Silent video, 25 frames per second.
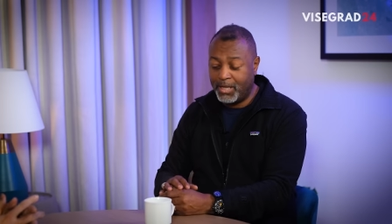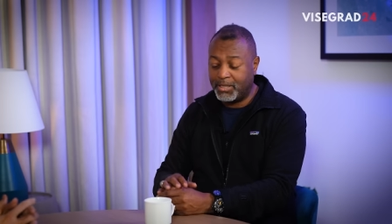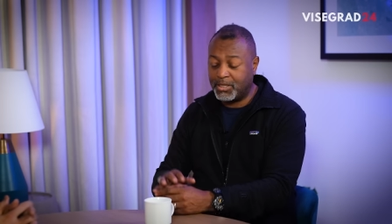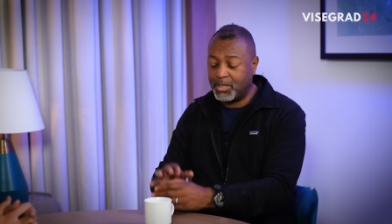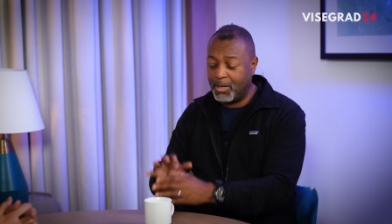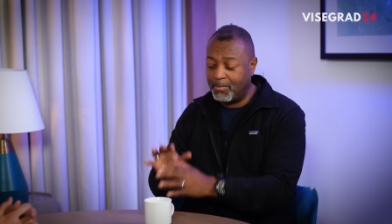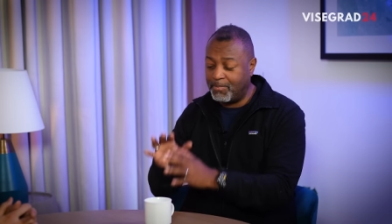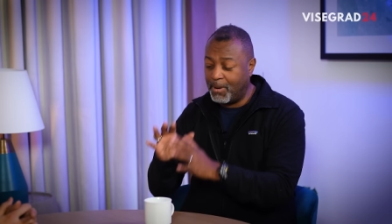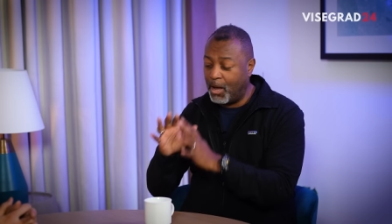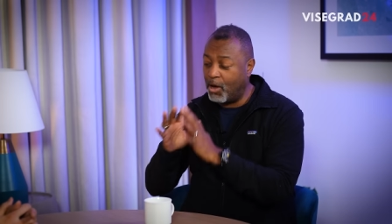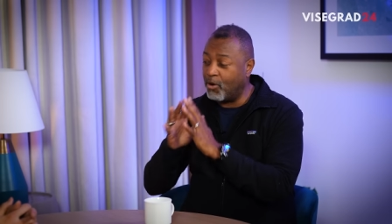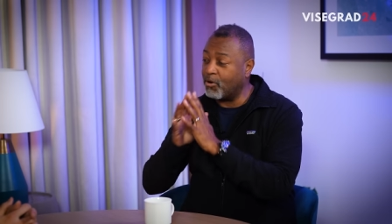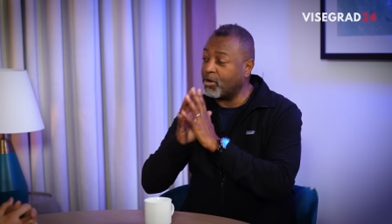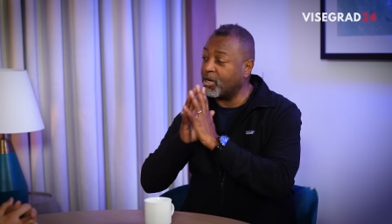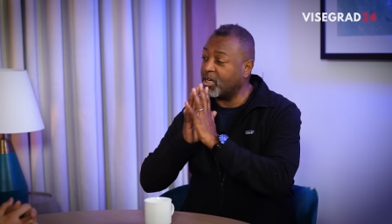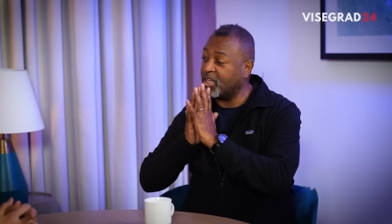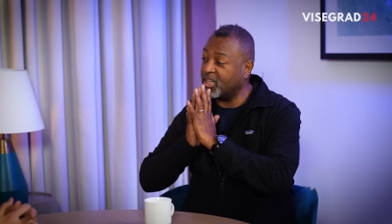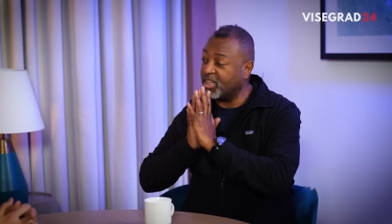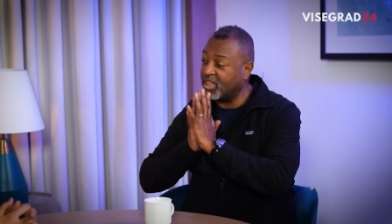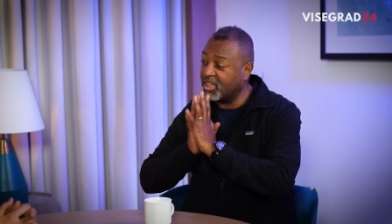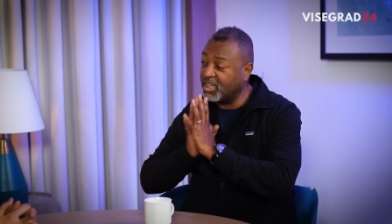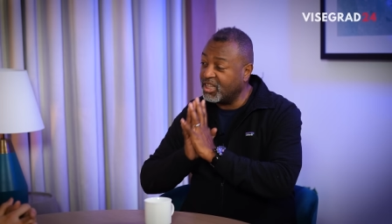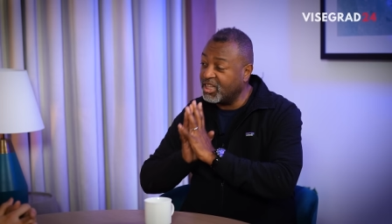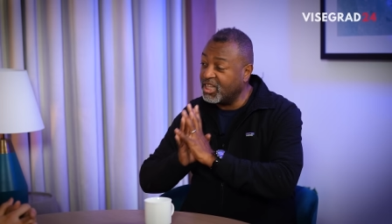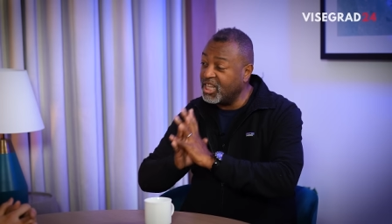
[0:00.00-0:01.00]
it's about
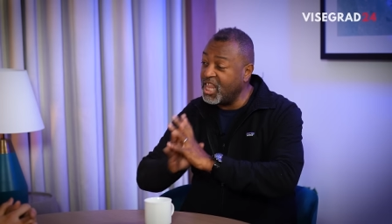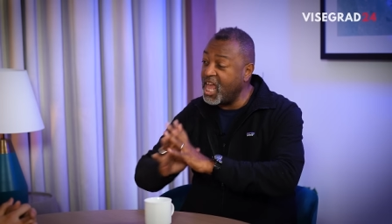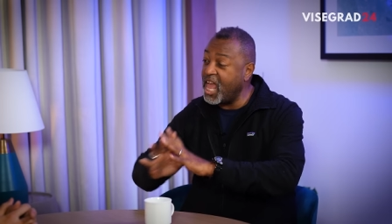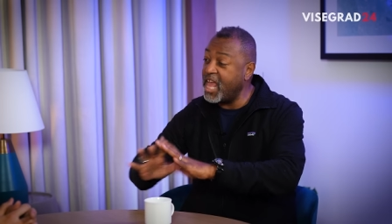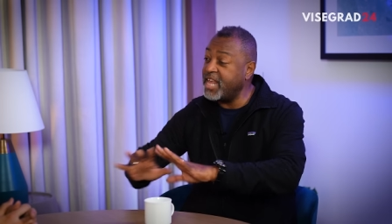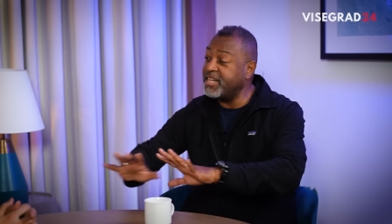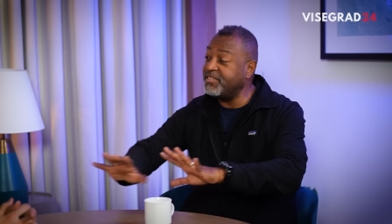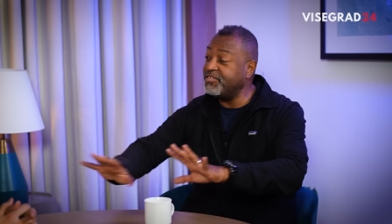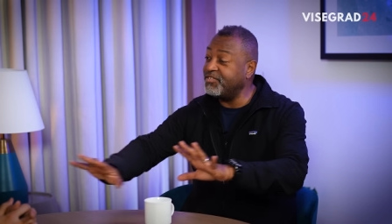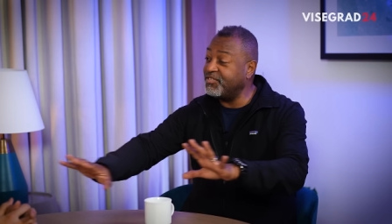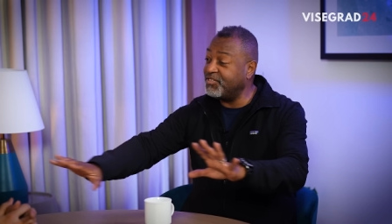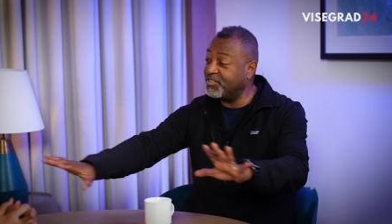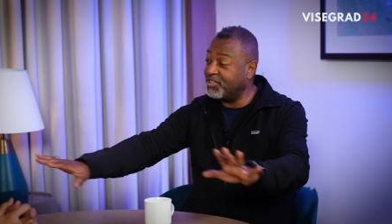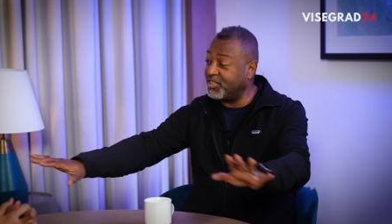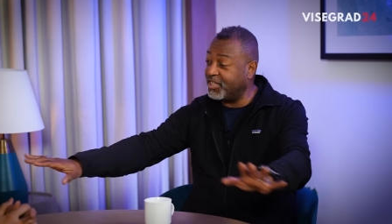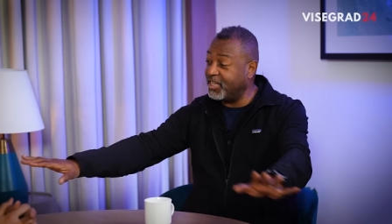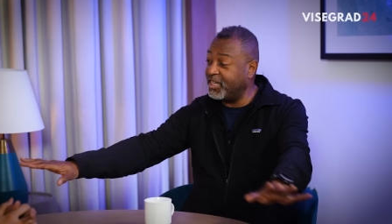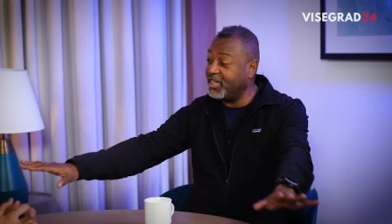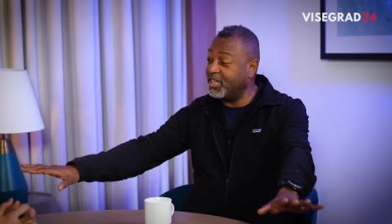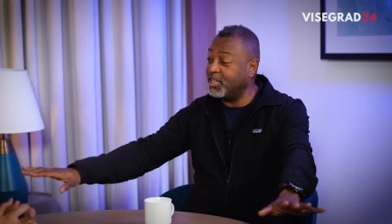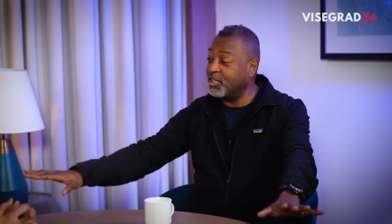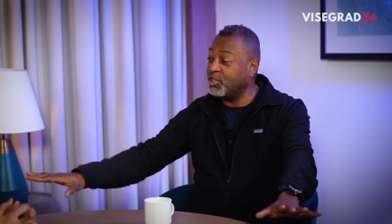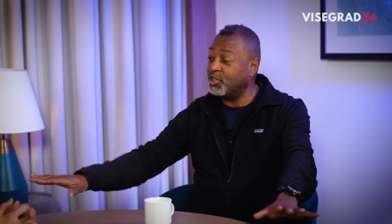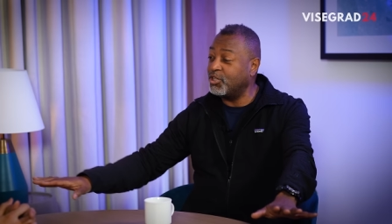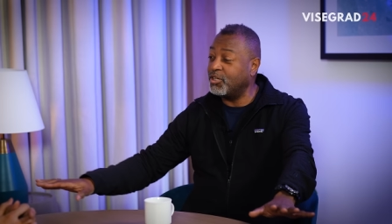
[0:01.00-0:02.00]

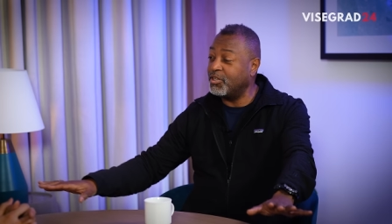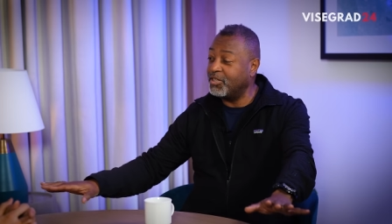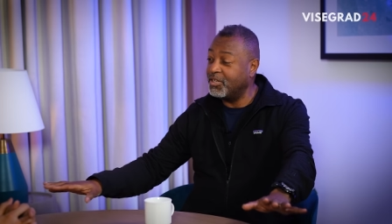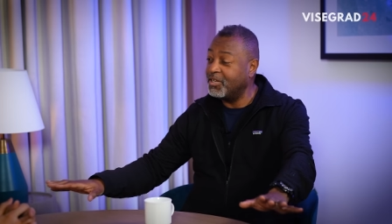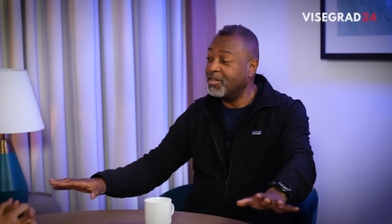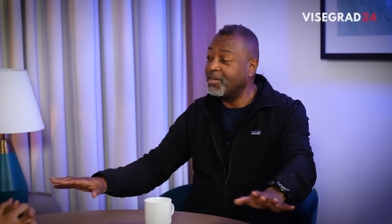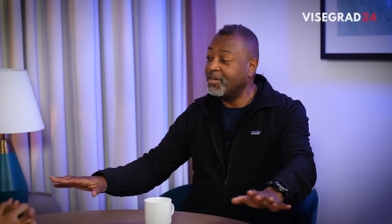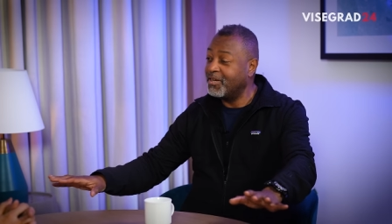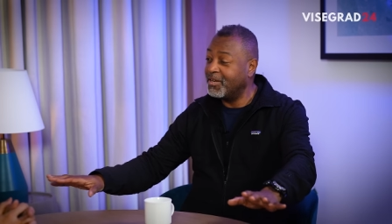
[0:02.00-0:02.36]
cleansing